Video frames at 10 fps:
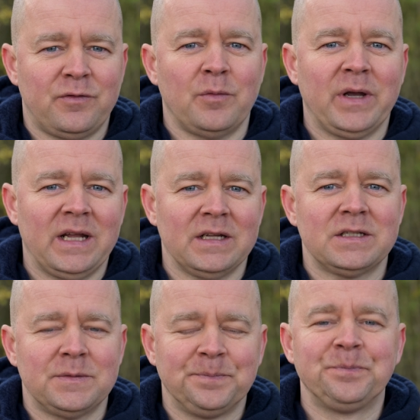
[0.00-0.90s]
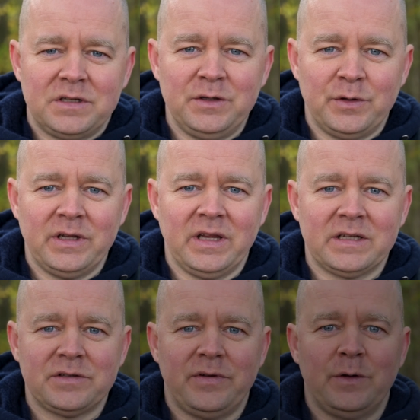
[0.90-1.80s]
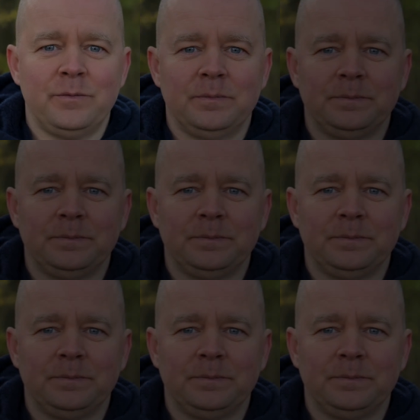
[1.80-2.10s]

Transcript: for beginners. See you in the next video.